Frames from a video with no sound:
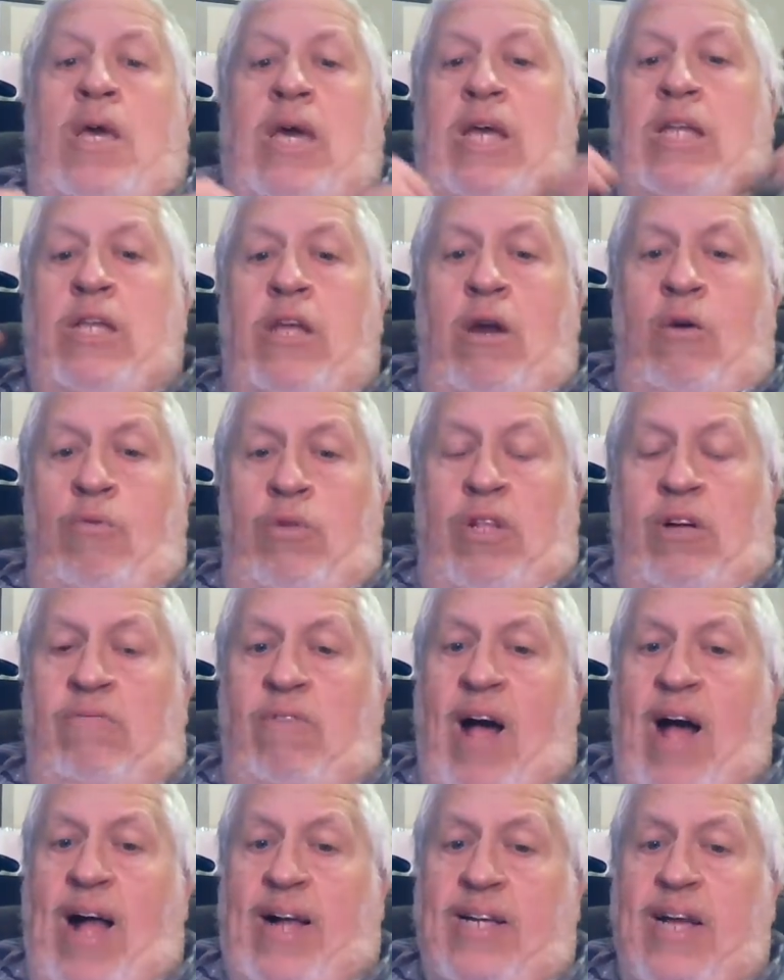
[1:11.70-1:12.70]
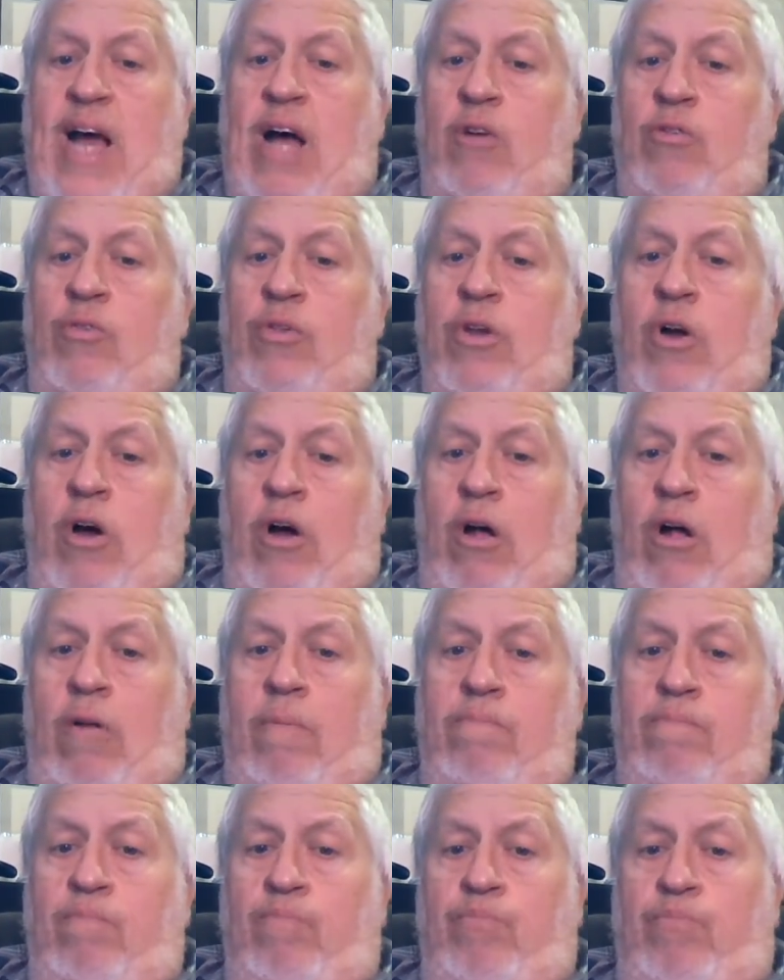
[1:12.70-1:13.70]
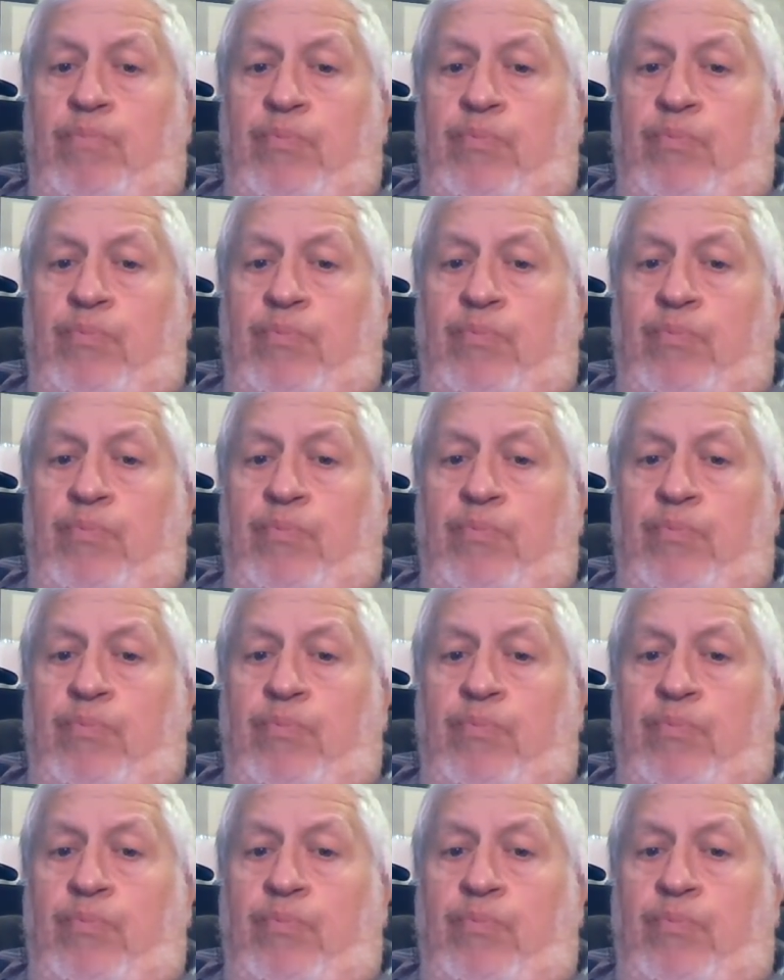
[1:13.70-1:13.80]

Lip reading: and with the lockout and all,